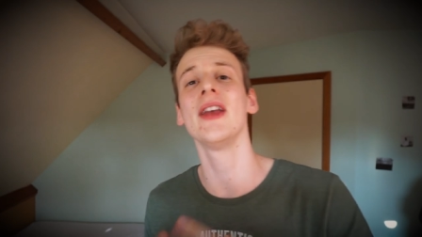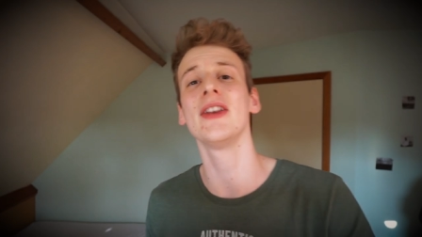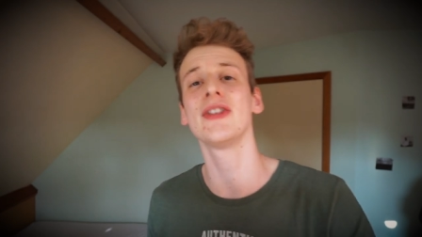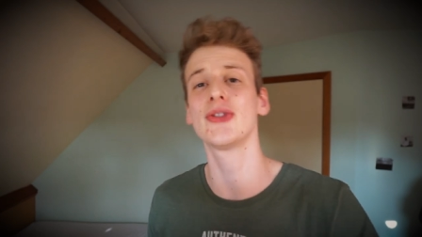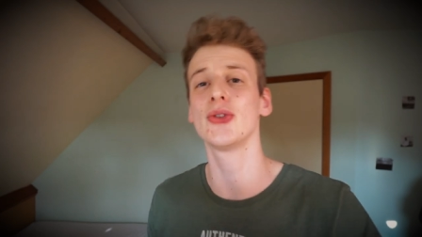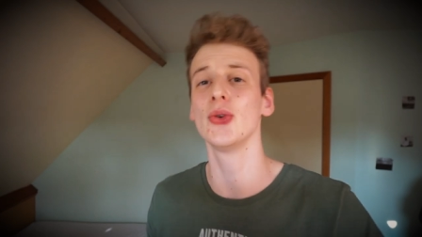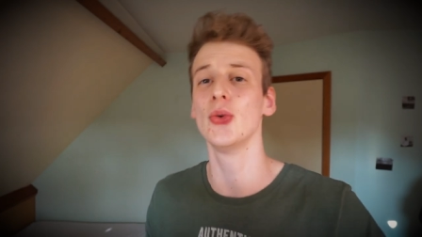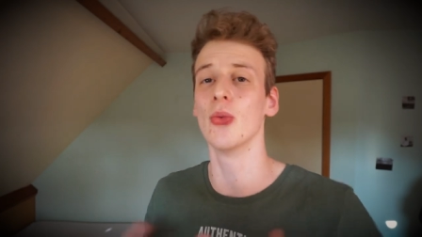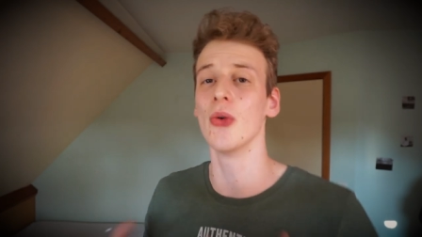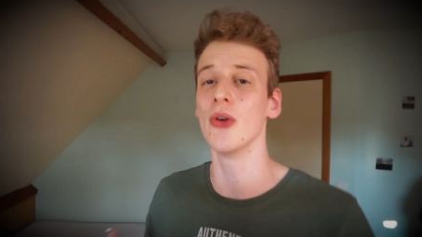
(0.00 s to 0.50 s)

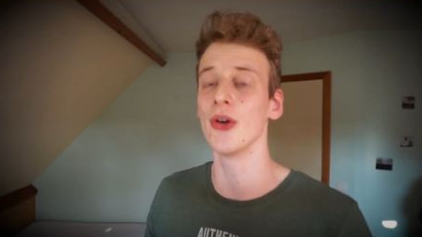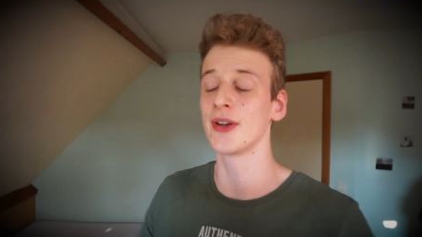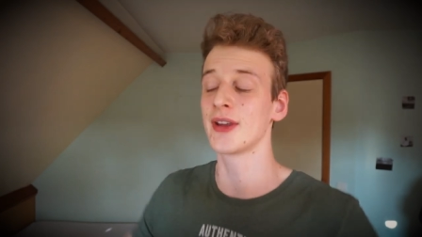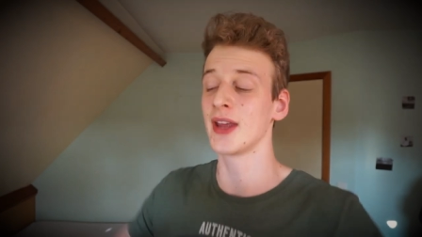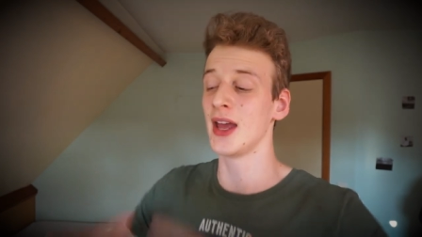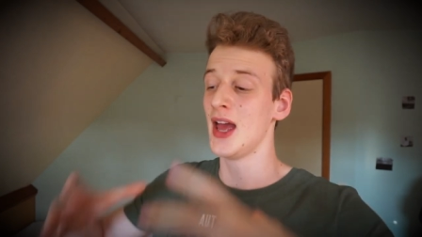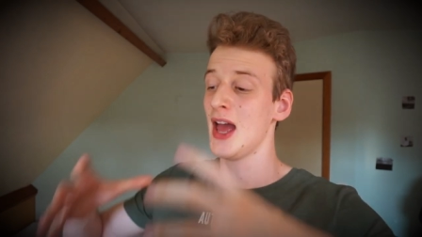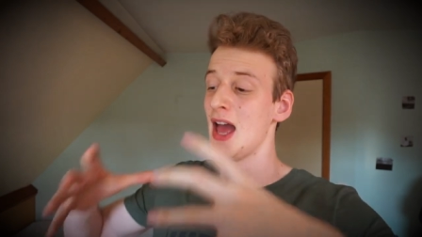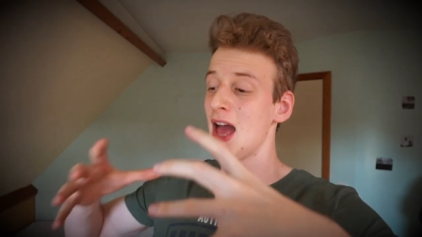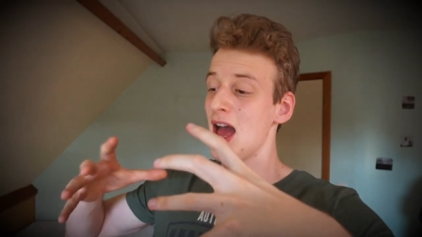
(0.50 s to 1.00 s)
is to work
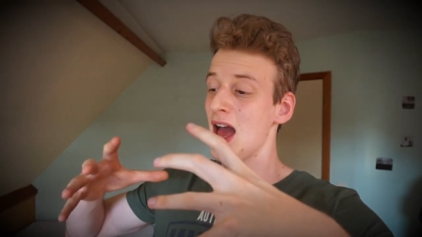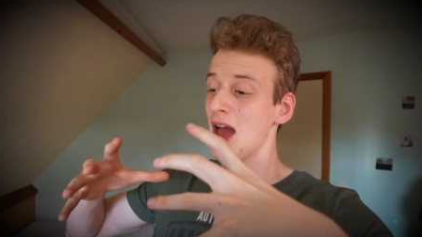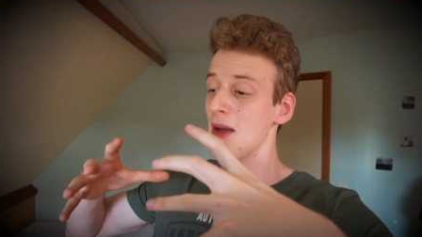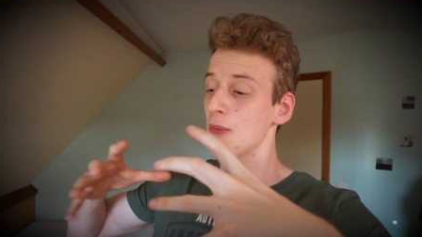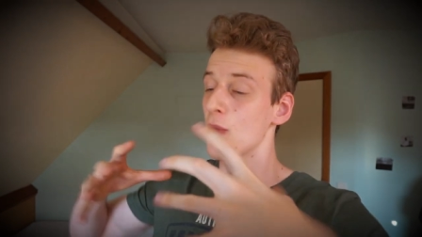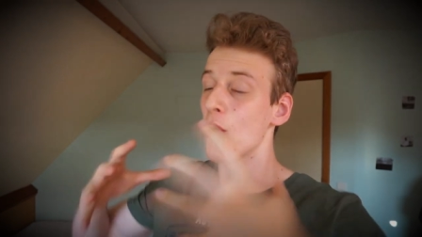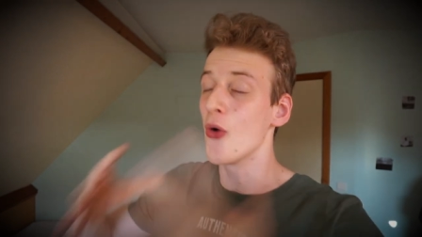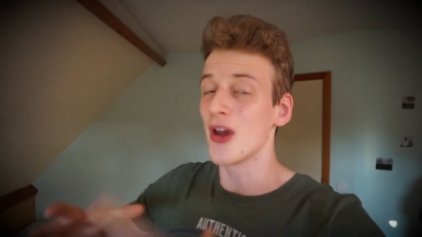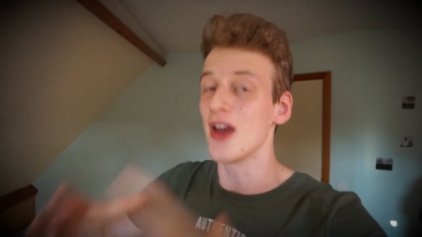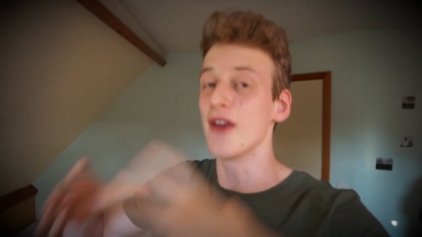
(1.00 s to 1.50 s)

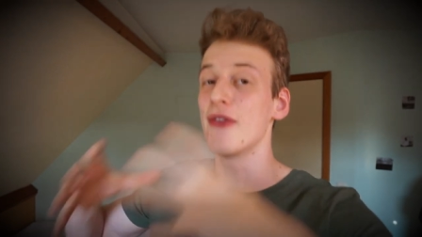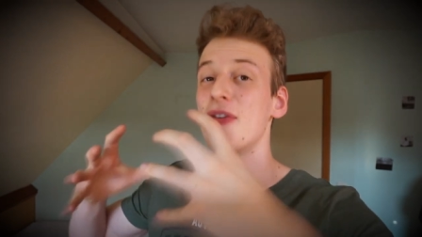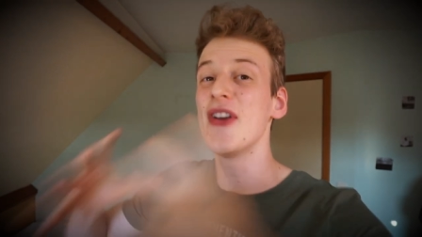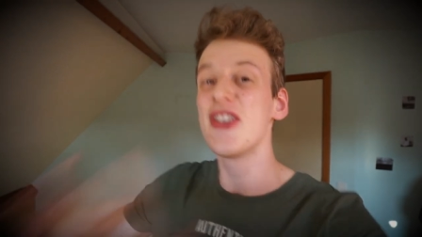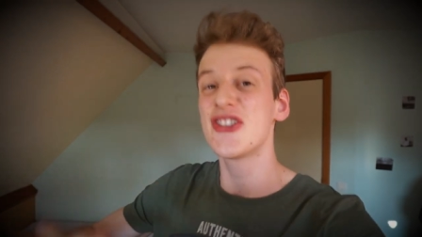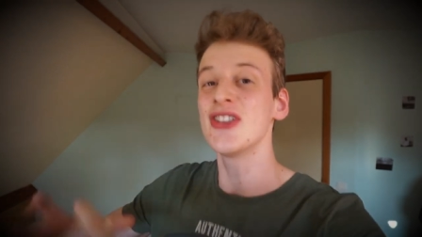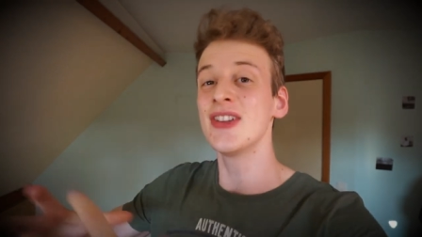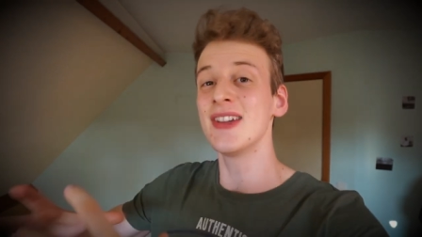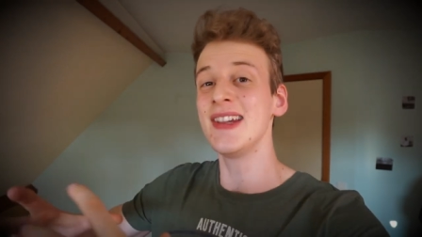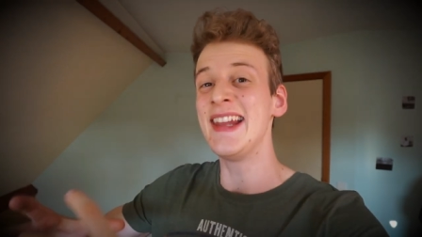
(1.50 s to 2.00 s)
more
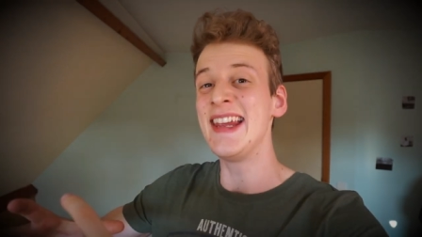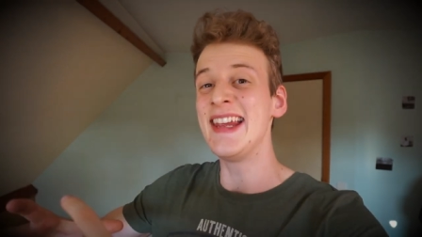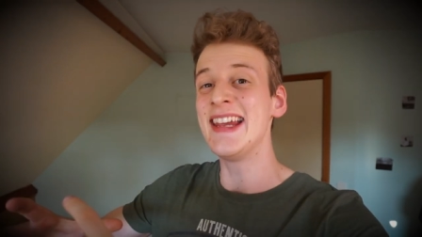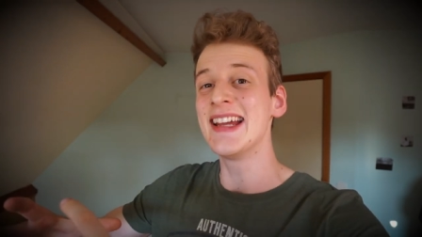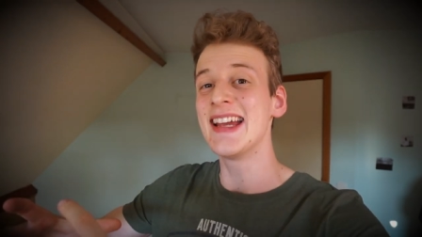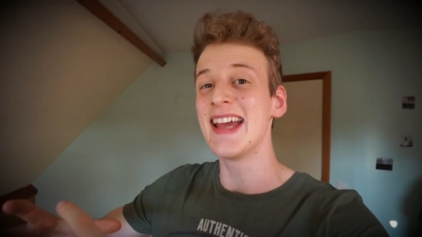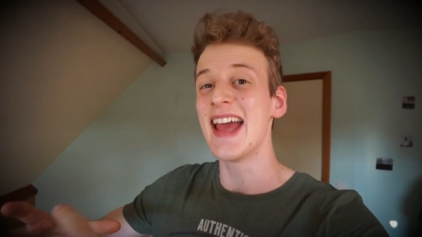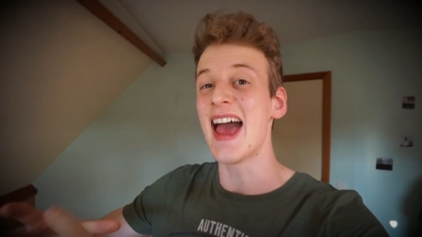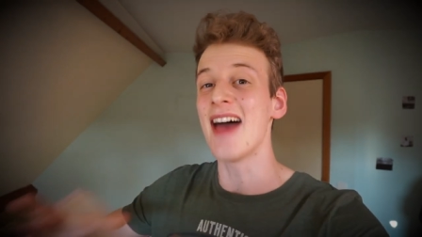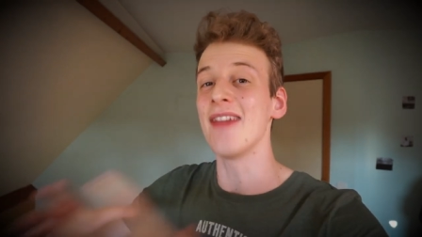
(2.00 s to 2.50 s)
efficiently
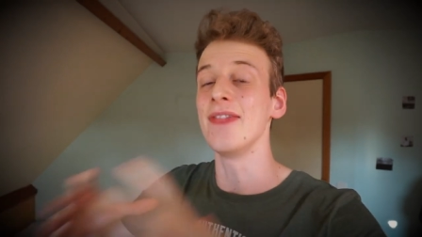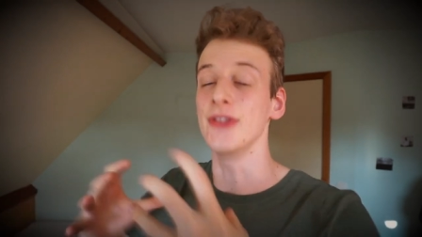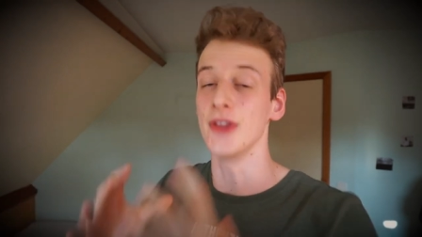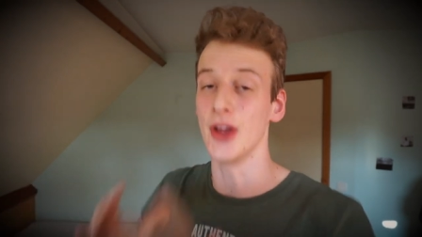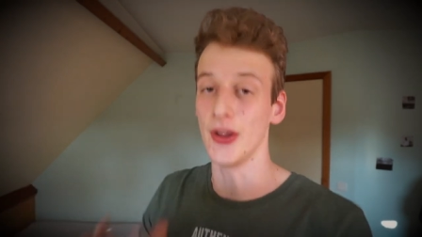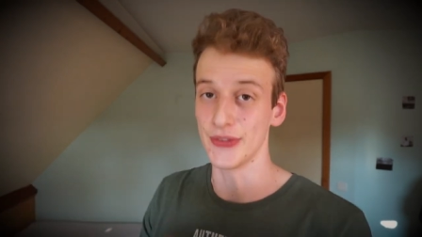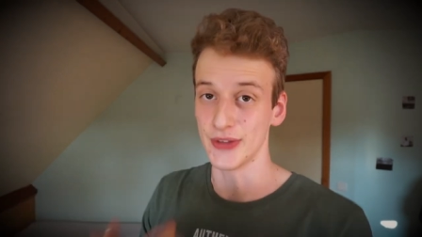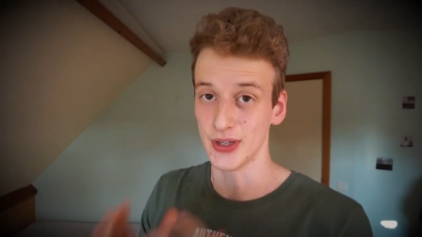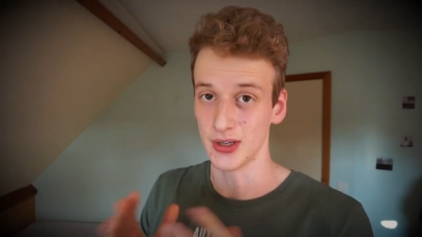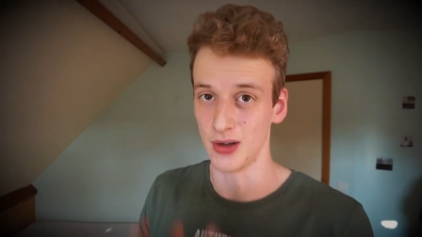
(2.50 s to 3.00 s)
and
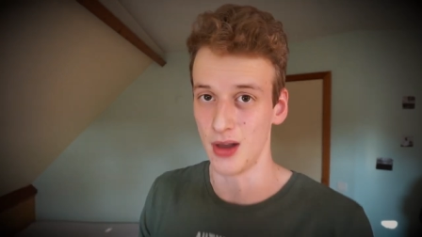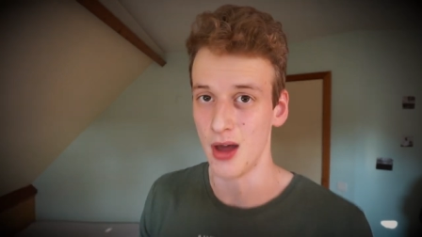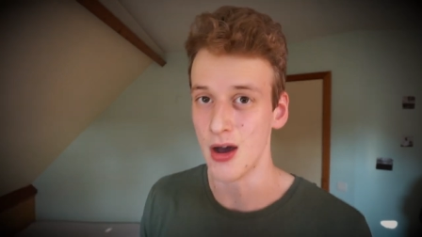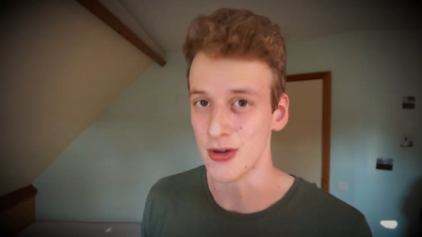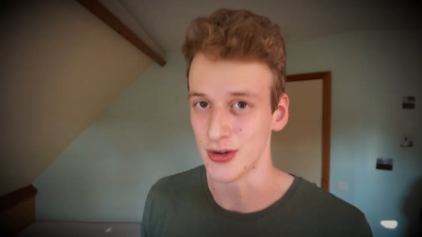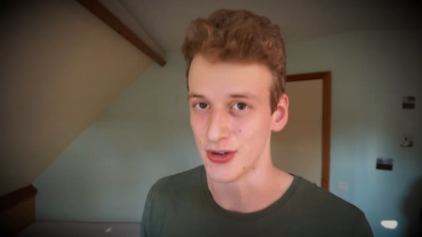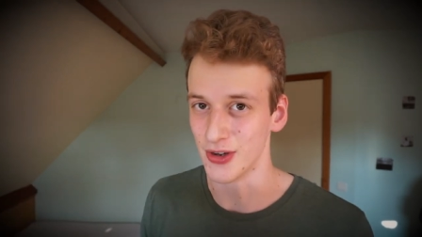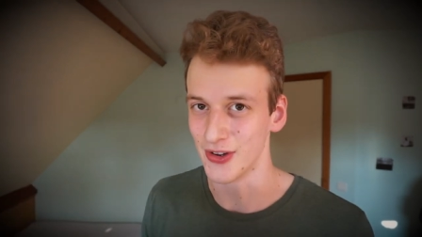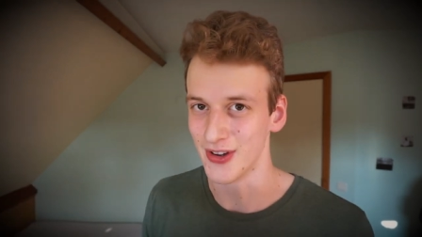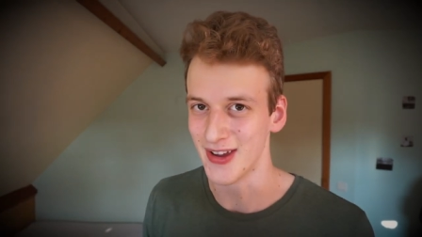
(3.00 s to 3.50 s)
not
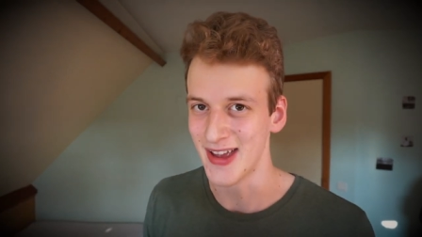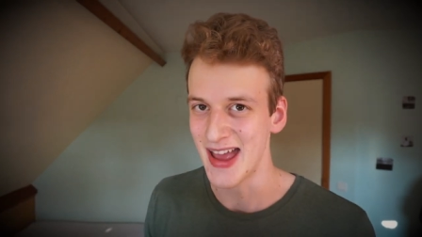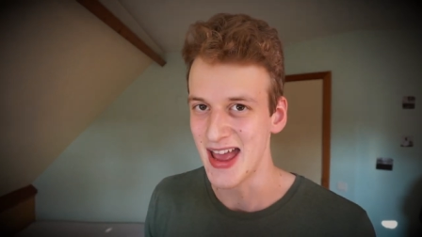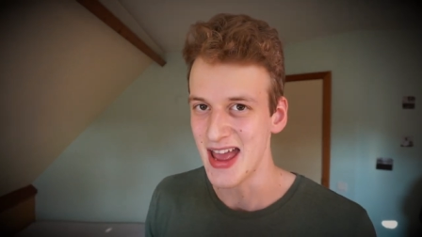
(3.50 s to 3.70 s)
longer.